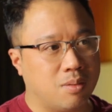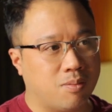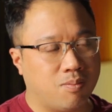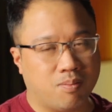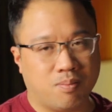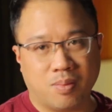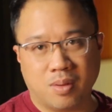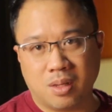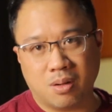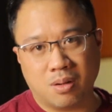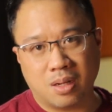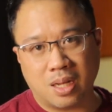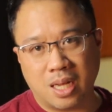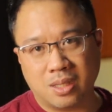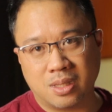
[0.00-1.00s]

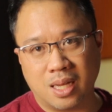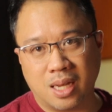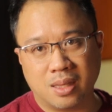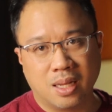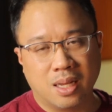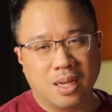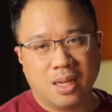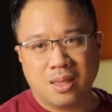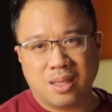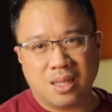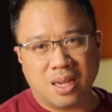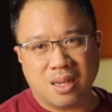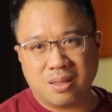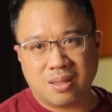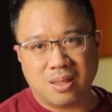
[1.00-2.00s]
it has that
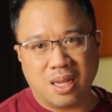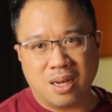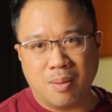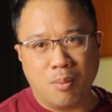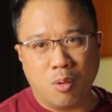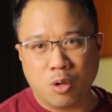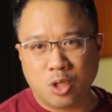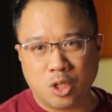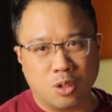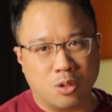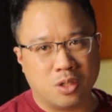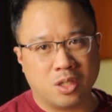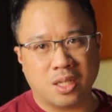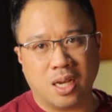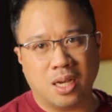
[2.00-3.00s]
emotional
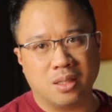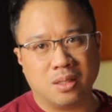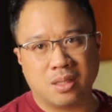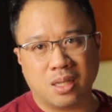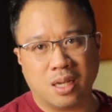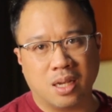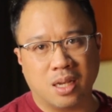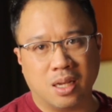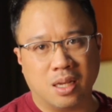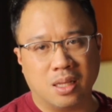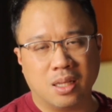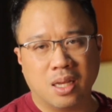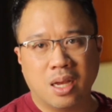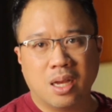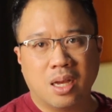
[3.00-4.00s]
sense,
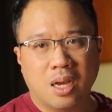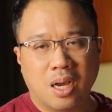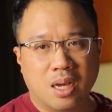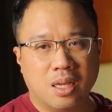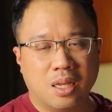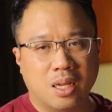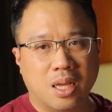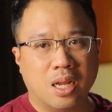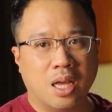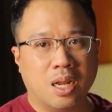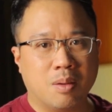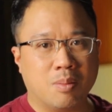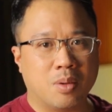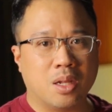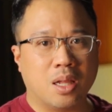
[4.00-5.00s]
and
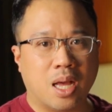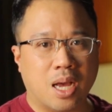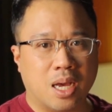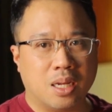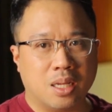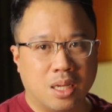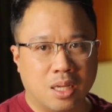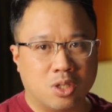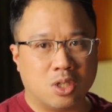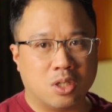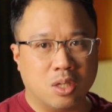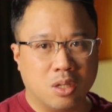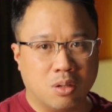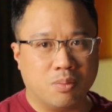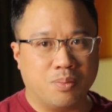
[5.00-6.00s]
I'm glad it
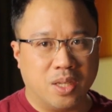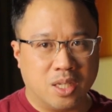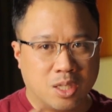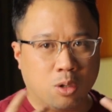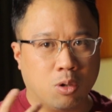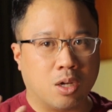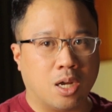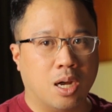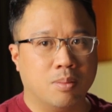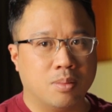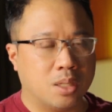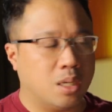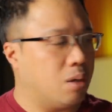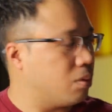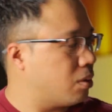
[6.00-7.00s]
still
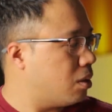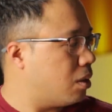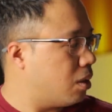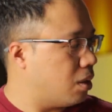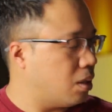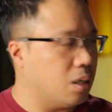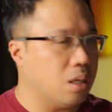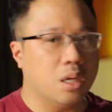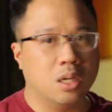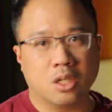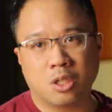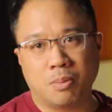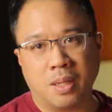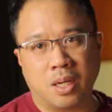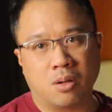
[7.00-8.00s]
comes out in a
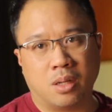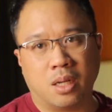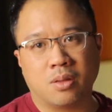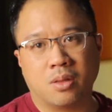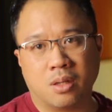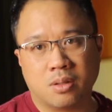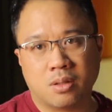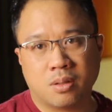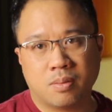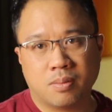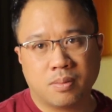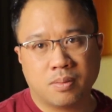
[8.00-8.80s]
speaker like this.